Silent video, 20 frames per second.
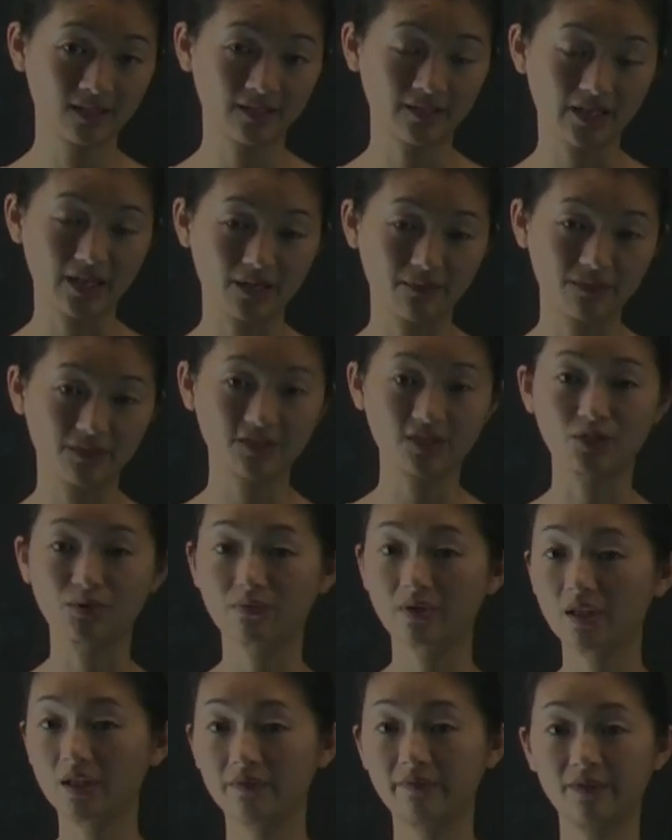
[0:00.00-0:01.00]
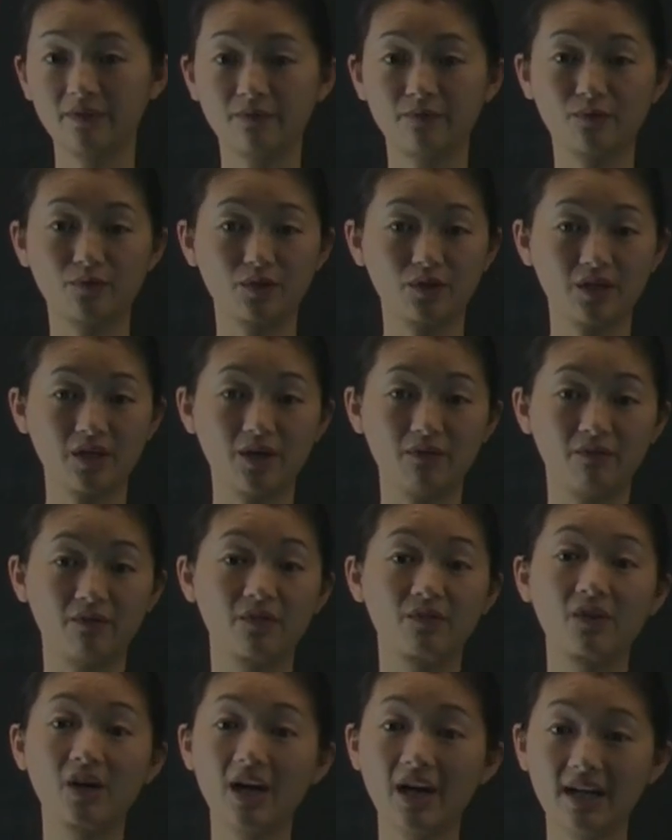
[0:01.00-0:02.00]
Now, this is relevant for a
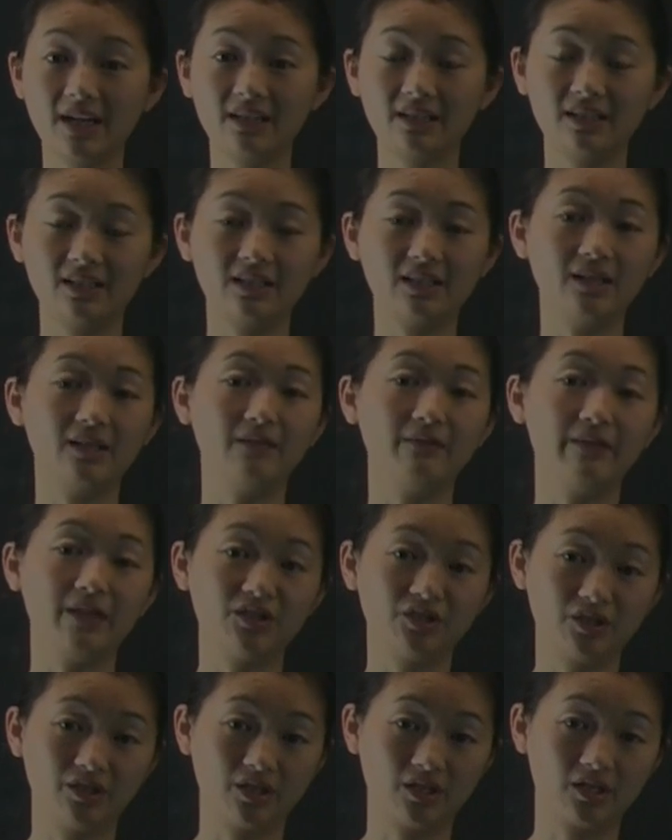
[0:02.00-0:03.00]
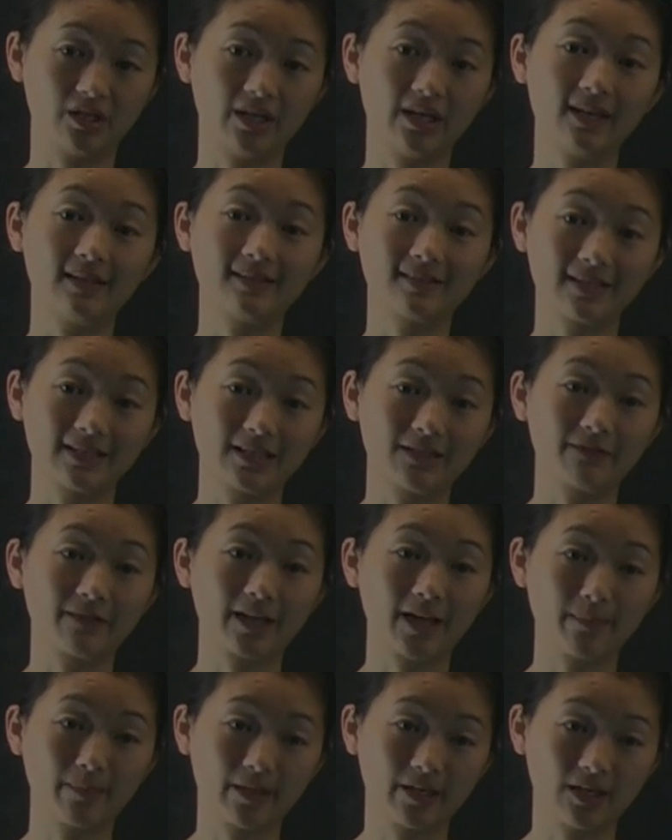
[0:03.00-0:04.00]
variety of engineering and
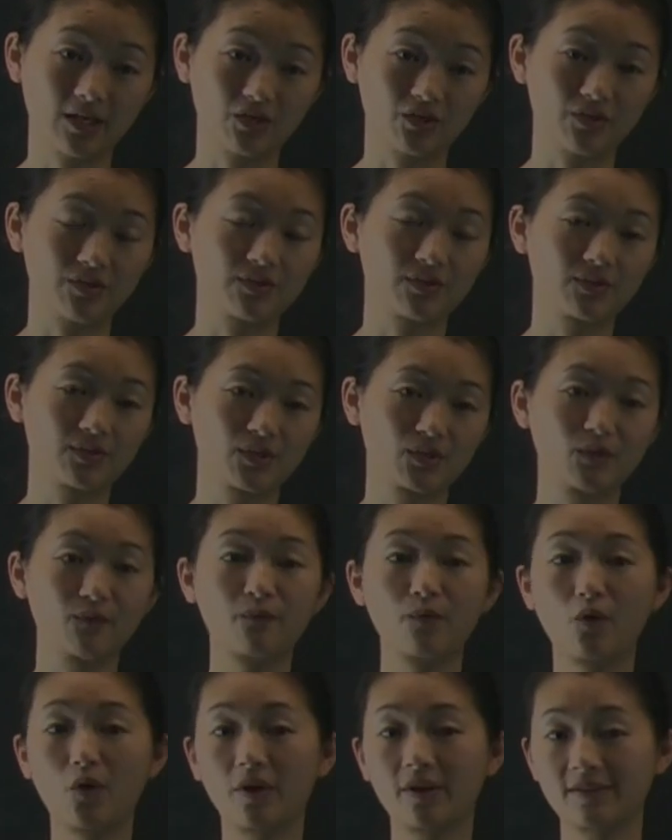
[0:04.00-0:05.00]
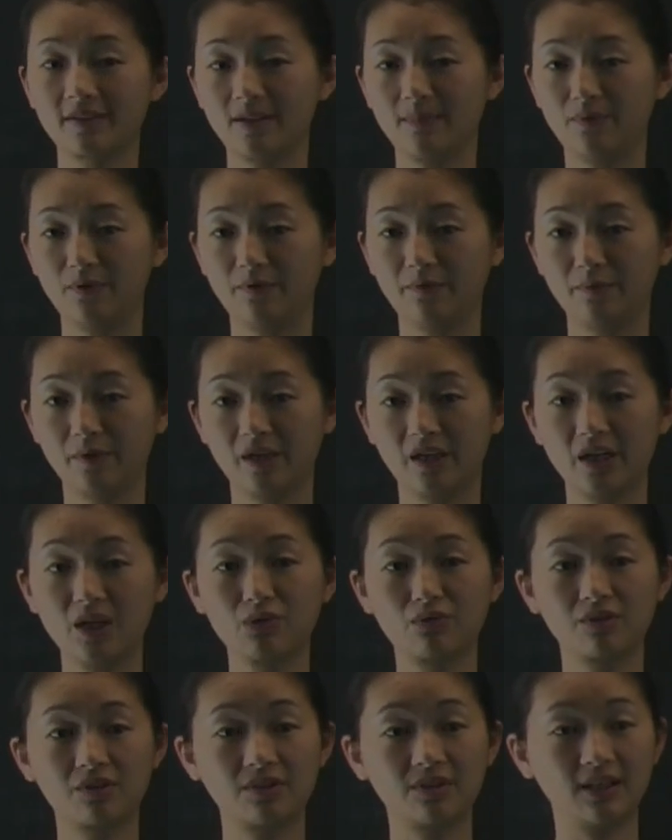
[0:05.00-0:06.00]
scientific applications. So, for example, we're
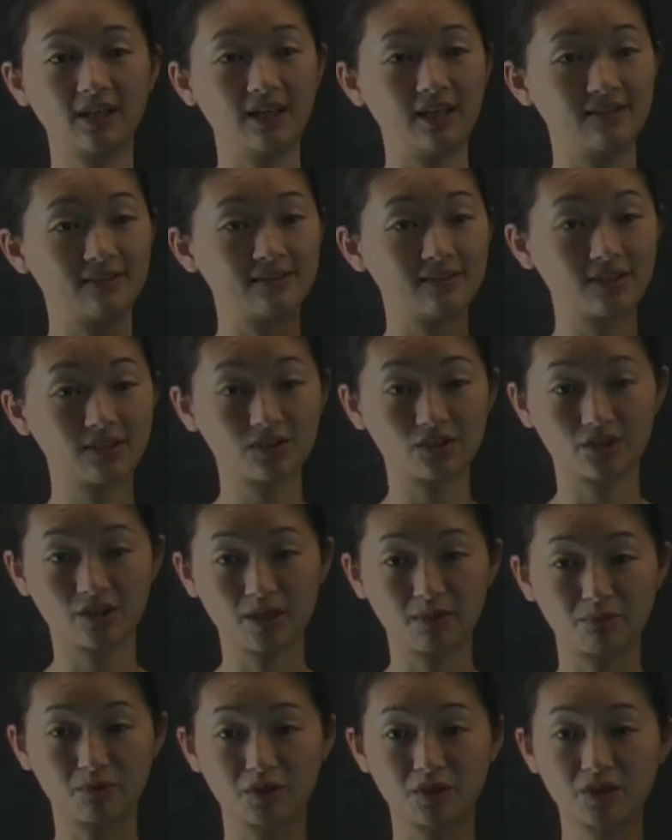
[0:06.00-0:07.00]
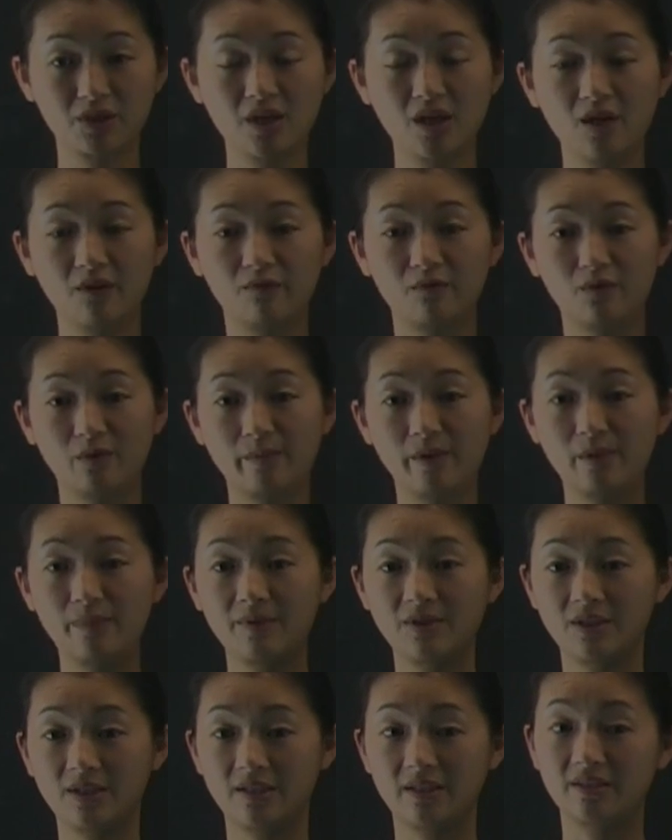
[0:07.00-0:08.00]
interested in sensor networks for
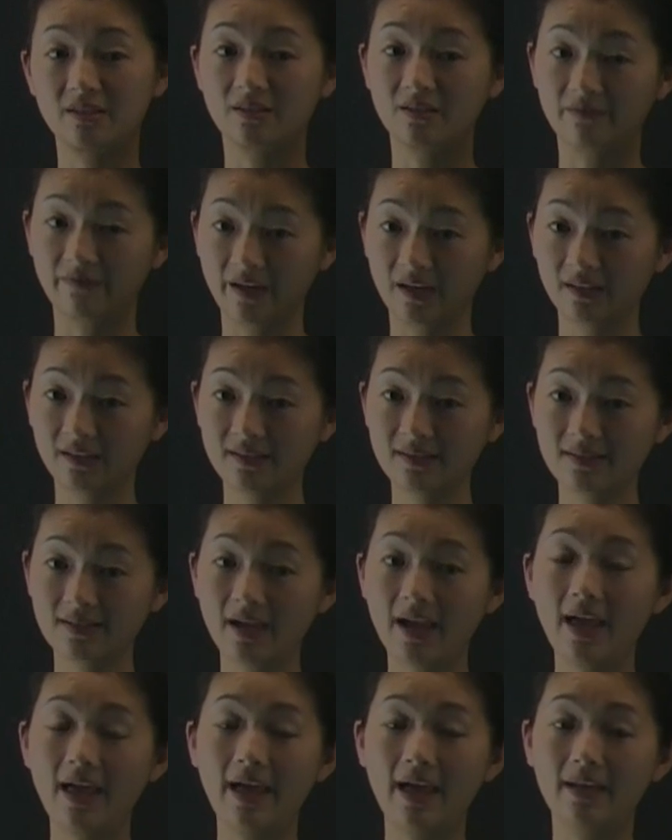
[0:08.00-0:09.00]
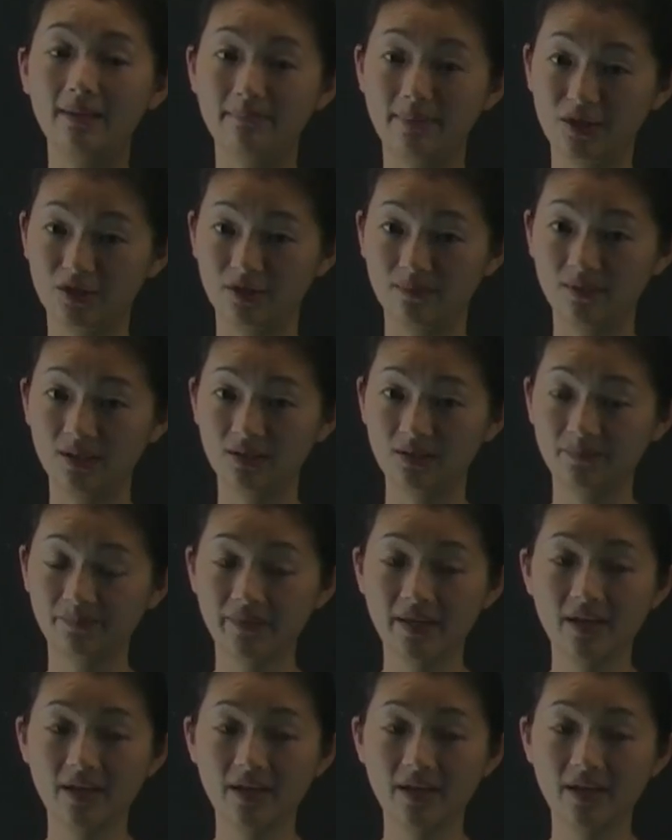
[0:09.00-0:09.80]
purposes of surveillance and measurement.